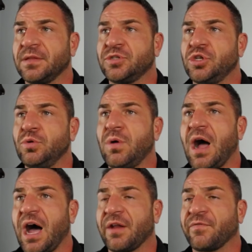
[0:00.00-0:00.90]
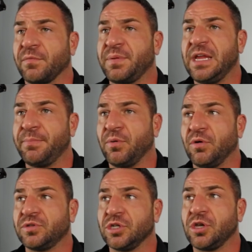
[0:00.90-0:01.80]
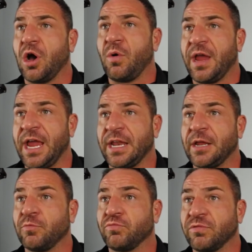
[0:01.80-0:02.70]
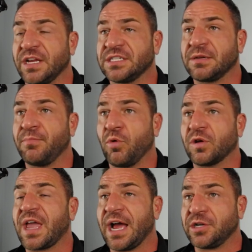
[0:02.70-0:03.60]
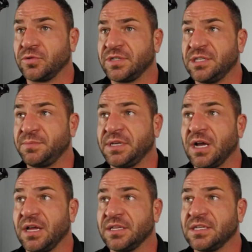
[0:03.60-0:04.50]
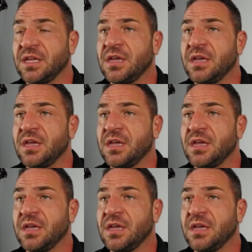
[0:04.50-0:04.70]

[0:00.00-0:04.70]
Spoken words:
too hot for people to go in and risk more casualties because